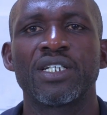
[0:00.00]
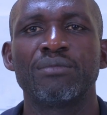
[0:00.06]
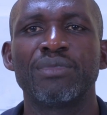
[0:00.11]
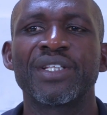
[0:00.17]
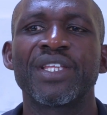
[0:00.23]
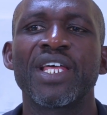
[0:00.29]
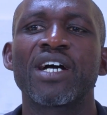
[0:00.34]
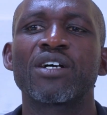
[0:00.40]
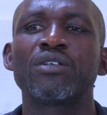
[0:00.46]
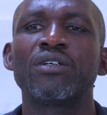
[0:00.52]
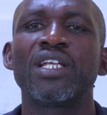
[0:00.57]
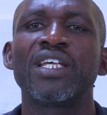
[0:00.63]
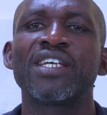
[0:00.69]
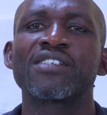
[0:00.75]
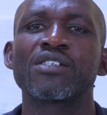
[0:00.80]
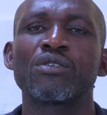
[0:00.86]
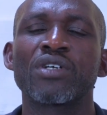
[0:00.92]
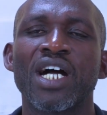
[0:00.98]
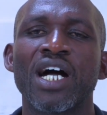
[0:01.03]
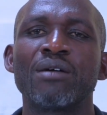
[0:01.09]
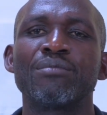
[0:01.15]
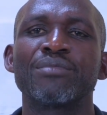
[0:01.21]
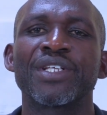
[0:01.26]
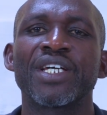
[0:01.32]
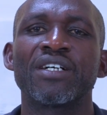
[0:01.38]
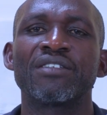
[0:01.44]
But their colleagues who
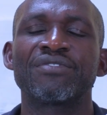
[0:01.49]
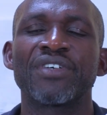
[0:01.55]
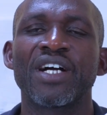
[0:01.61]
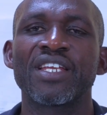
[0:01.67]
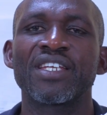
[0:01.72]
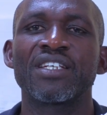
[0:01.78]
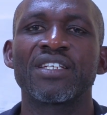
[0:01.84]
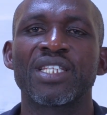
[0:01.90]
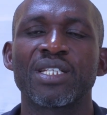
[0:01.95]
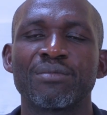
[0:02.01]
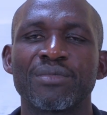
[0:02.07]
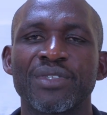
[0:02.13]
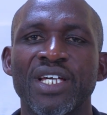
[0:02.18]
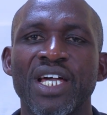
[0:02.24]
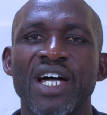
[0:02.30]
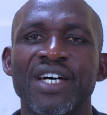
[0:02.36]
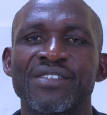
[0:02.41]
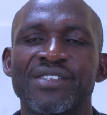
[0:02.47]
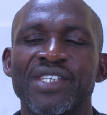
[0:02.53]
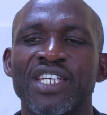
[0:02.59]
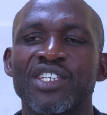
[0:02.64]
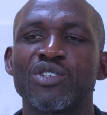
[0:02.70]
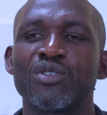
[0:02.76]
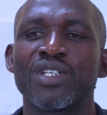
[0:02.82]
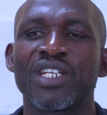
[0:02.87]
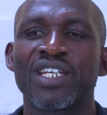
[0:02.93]
come there, finding them there as their
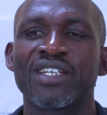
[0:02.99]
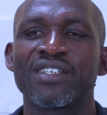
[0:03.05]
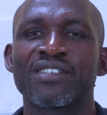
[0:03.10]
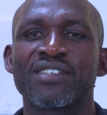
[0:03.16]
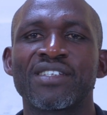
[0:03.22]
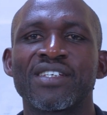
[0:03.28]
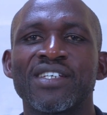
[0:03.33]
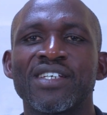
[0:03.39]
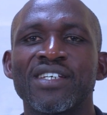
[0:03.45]
juniors,